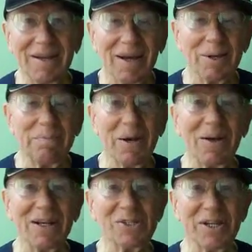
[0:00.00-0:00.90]
could
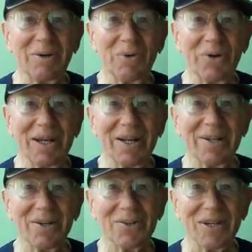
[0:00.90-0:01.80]
barely see Rudy under
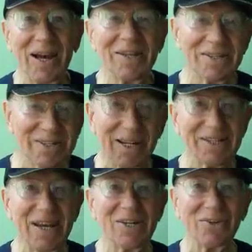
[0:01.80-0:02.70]
those lights. That's an
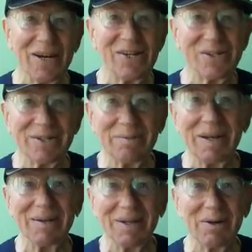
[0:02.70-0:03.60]
exaggeration,
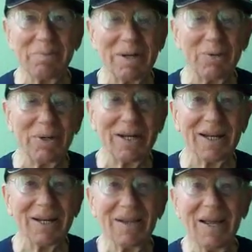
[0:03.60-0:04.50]
but they were pretty weak.
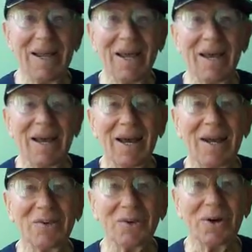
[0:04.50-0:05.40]

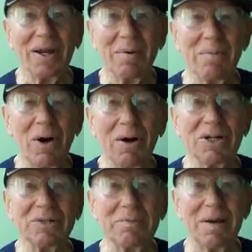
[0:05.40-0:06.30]
And so
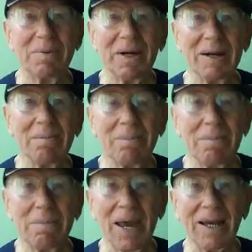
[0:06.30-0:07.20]
always remember him
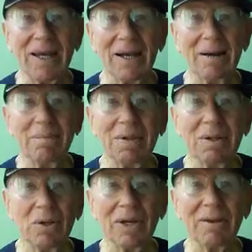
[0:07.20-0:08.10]
backing up,
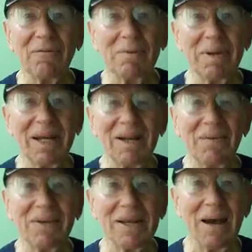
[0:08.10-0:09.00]
looking for me,
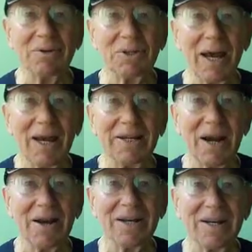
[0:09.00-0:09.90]
and I
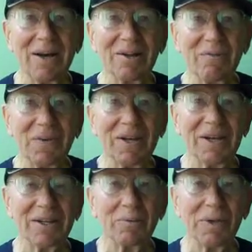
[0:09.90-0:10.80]
darted down the field
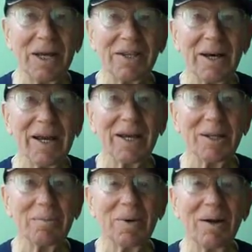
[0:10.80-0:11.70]
at the hike of
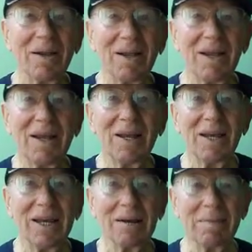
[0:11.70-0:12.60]
the ball.
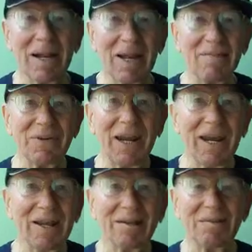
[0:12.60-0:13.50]
He hit my left hand,